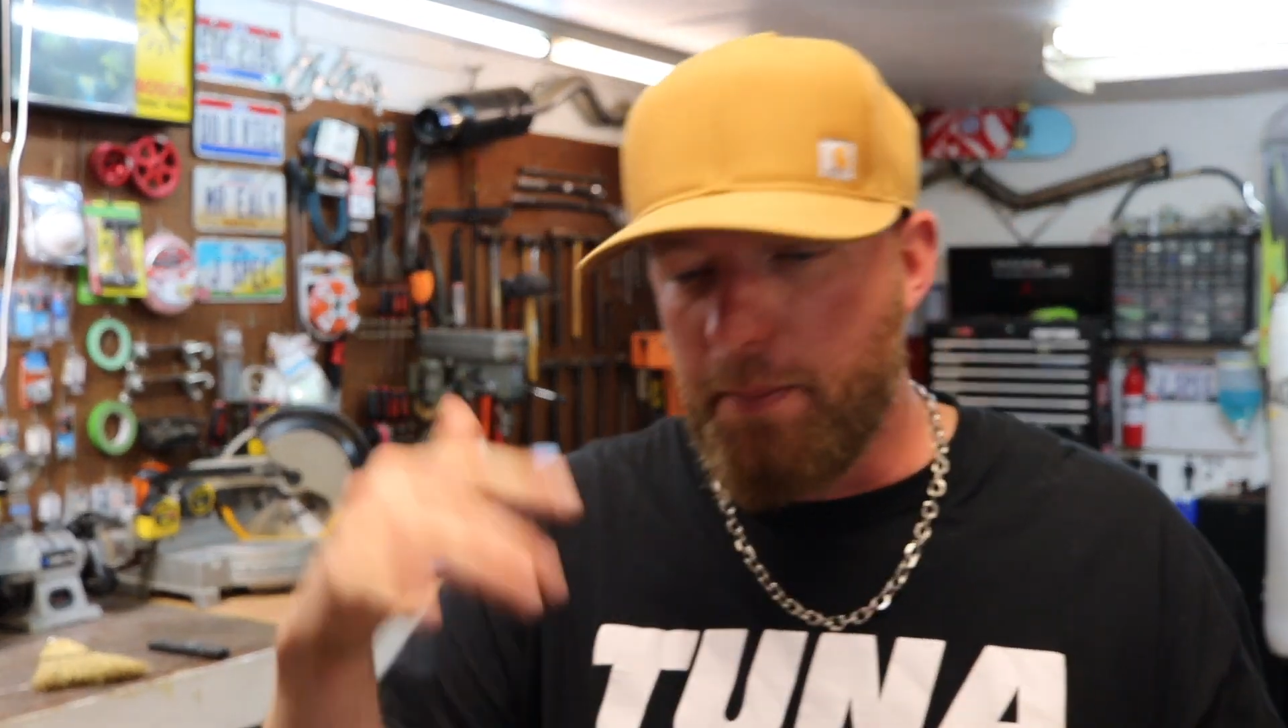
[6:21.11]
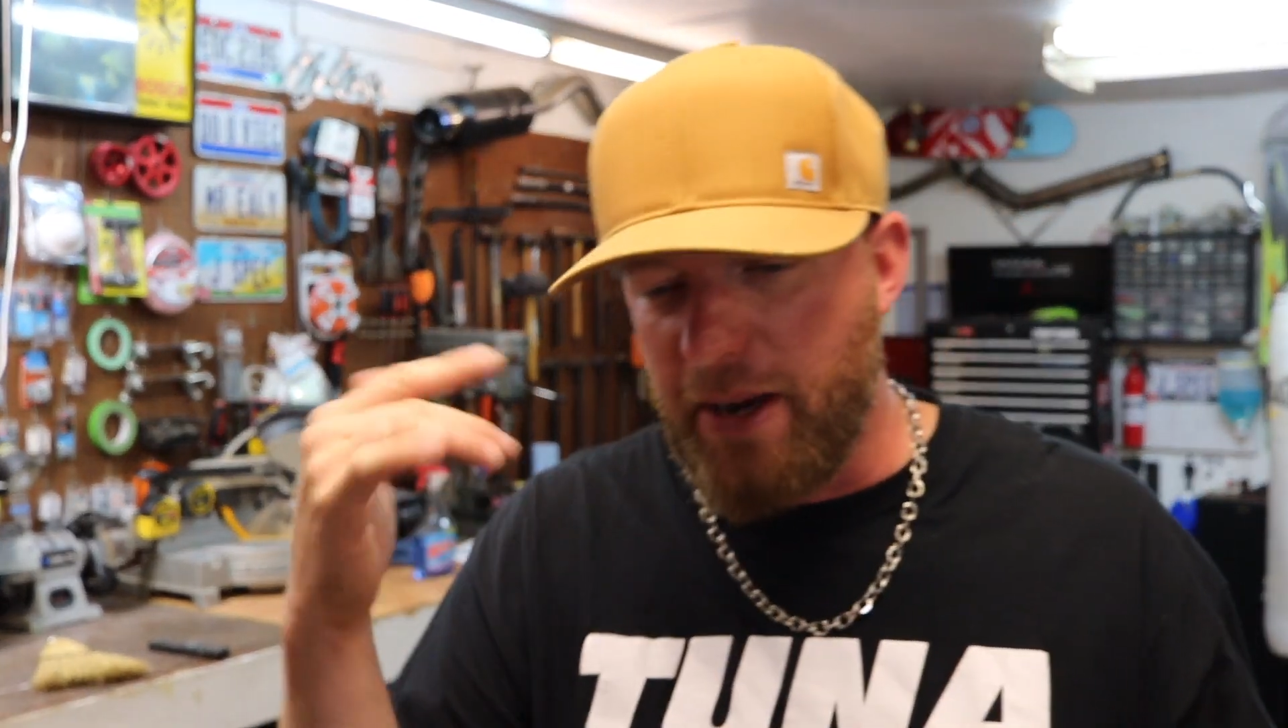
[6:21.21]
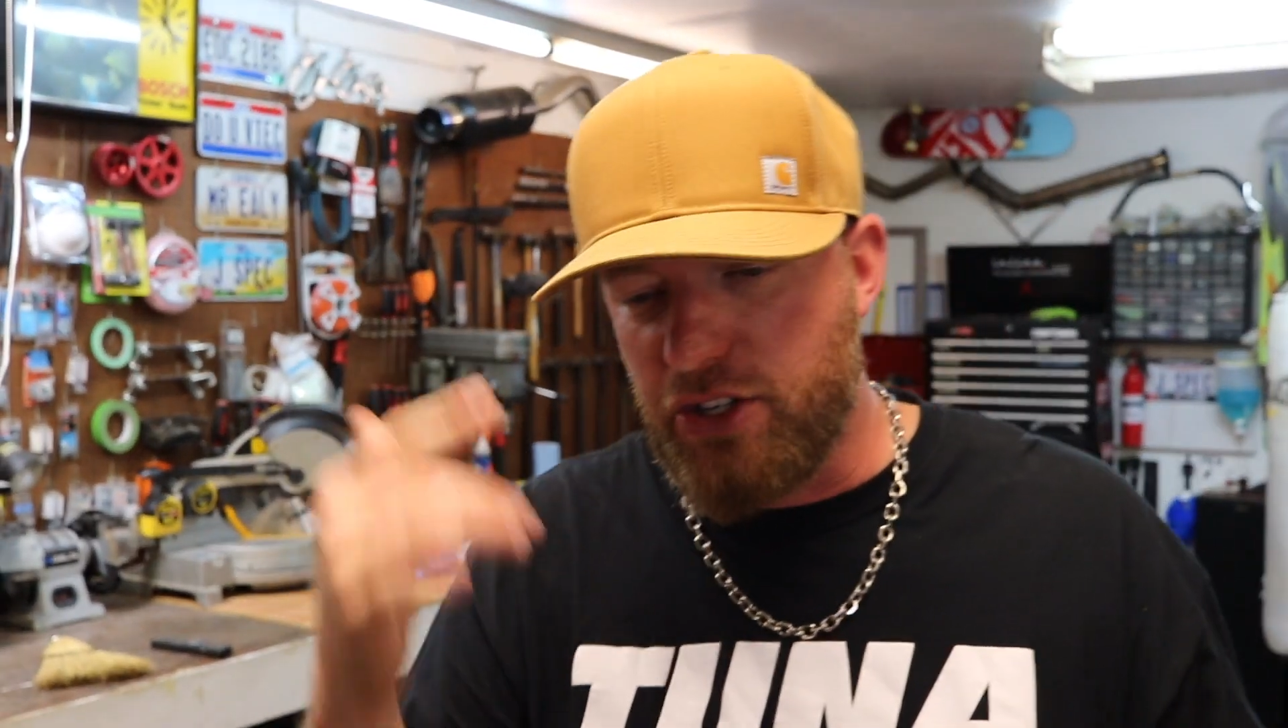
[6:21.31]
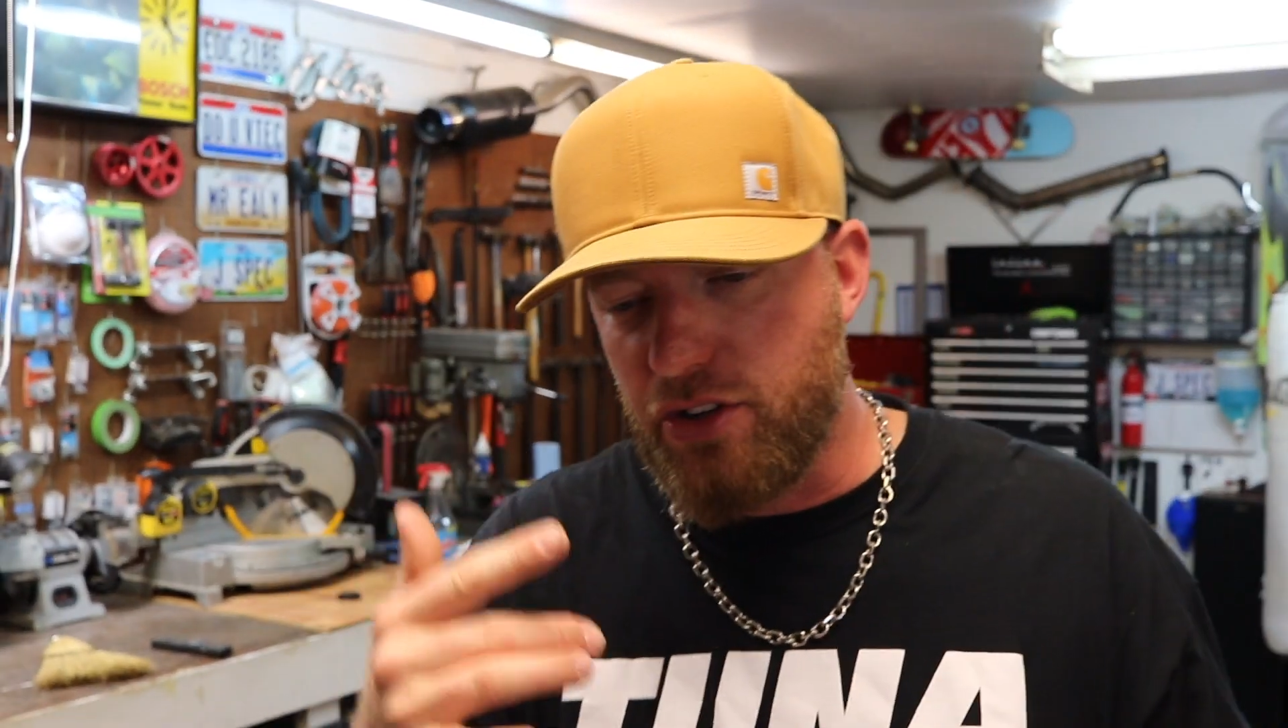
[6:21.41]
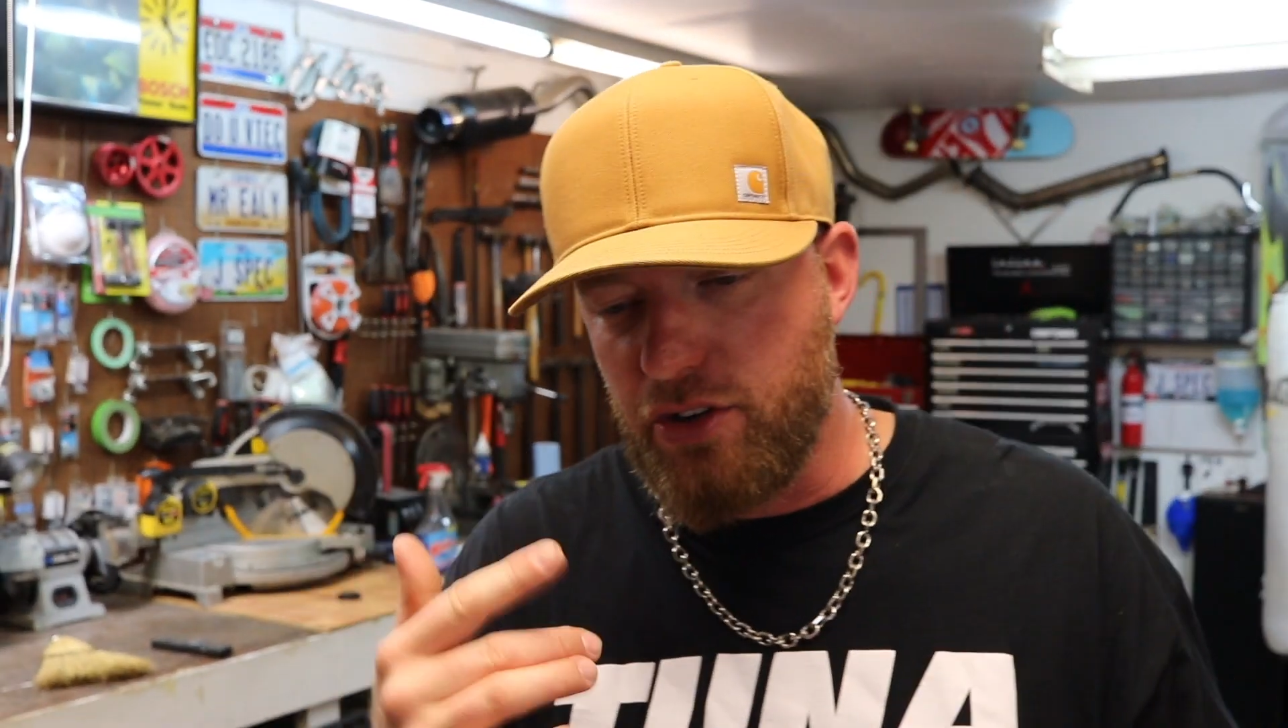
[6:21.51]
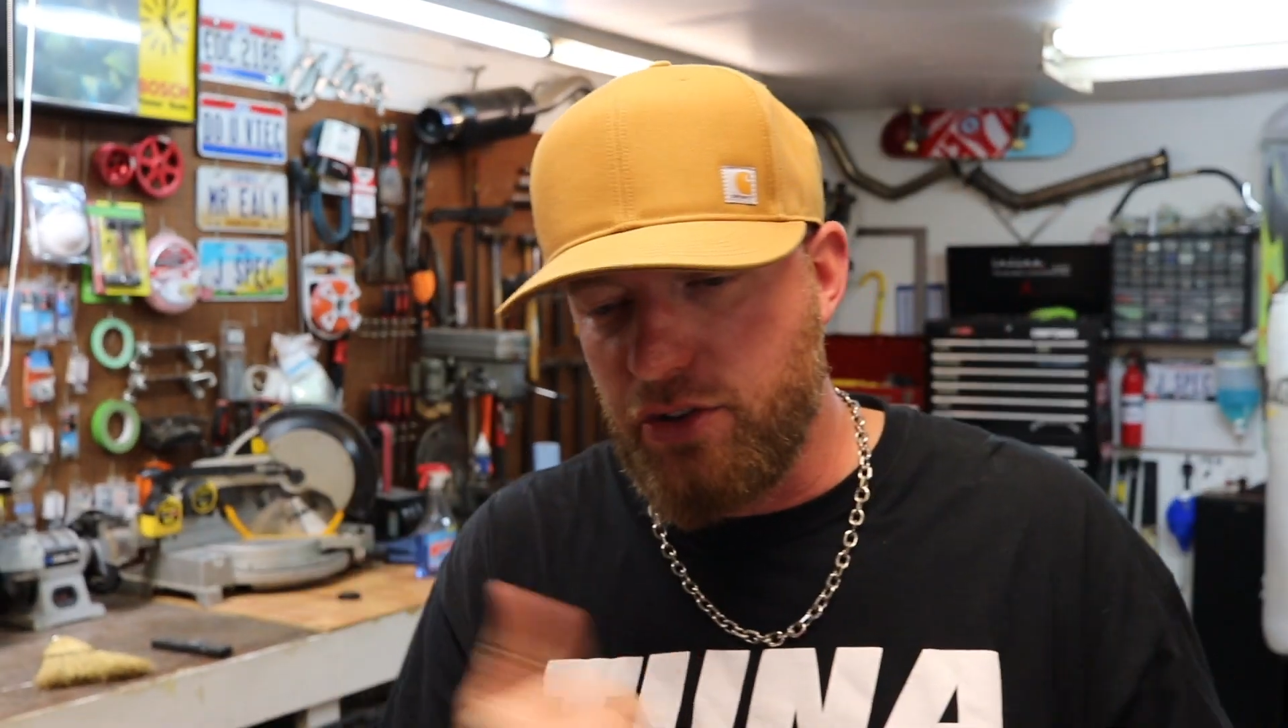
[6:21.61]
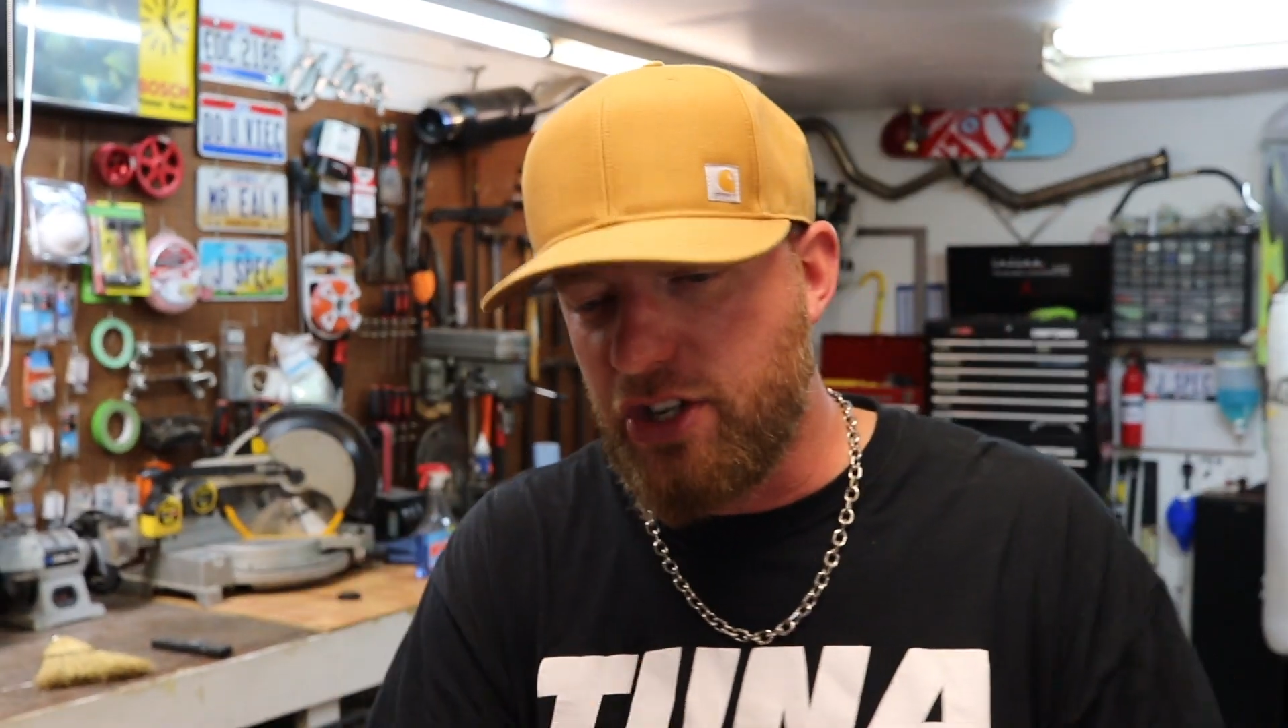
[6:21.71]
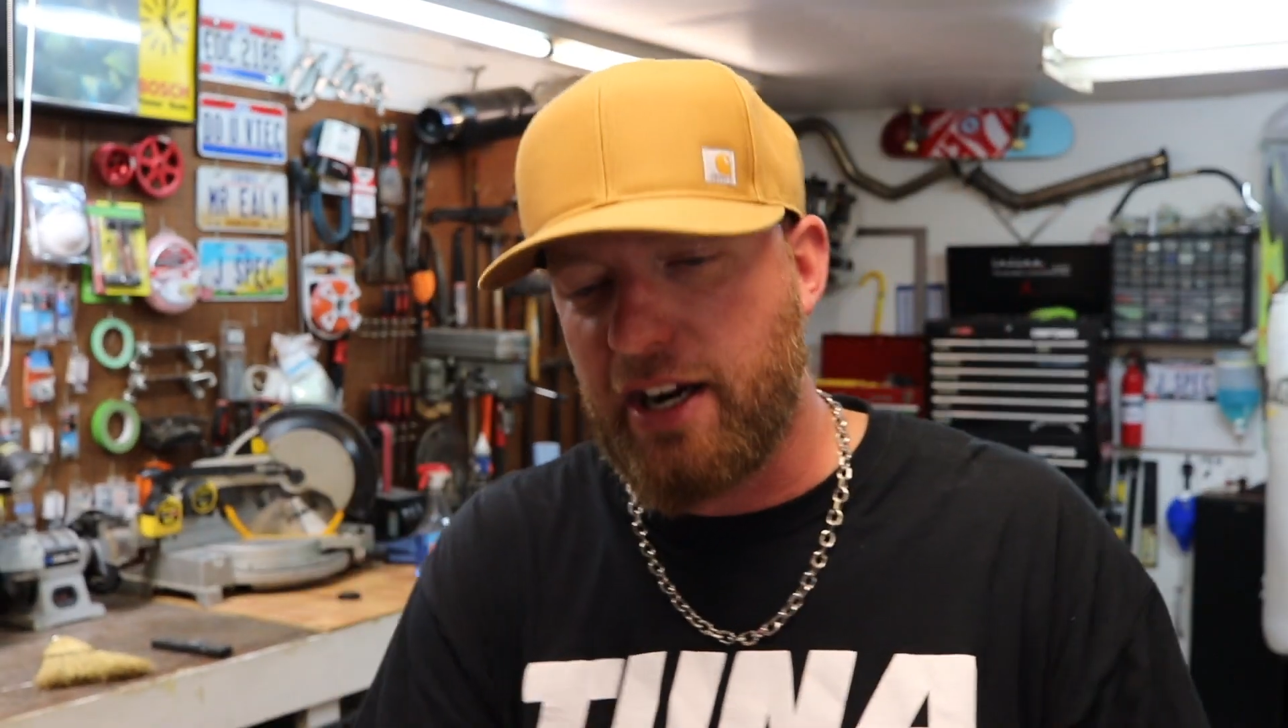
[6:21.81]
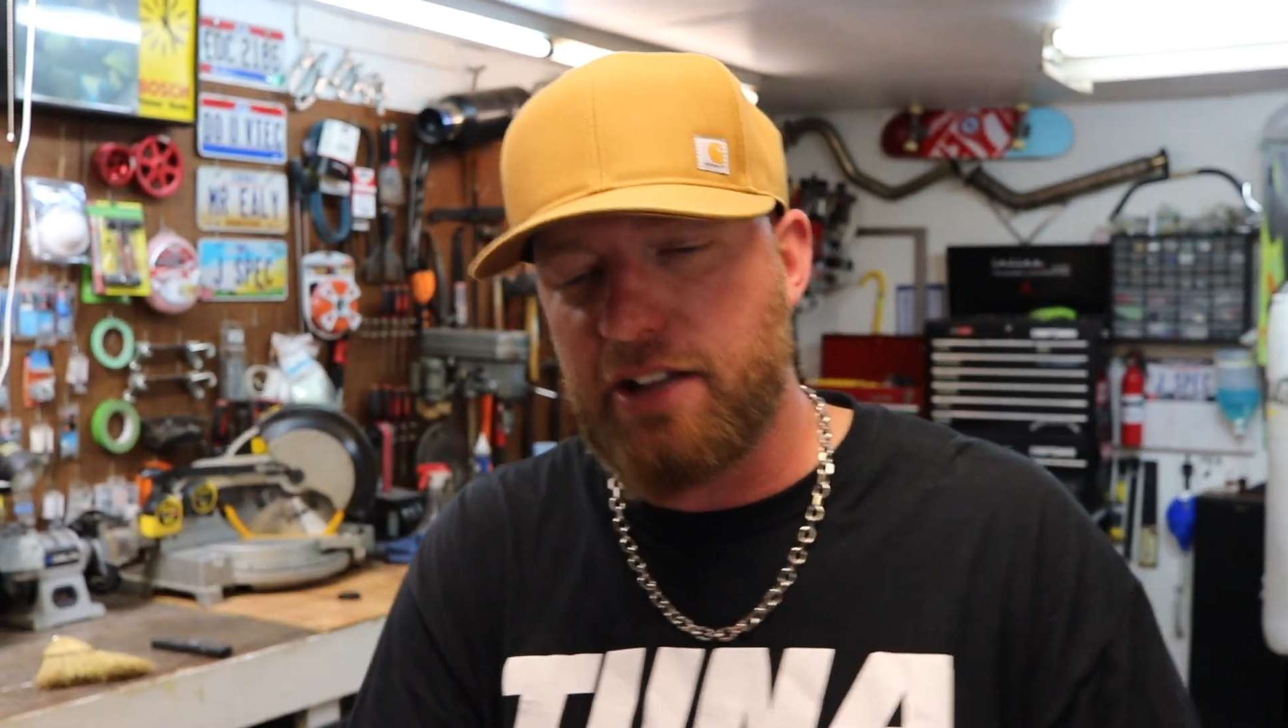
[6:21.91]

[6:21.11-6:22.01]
make sure you check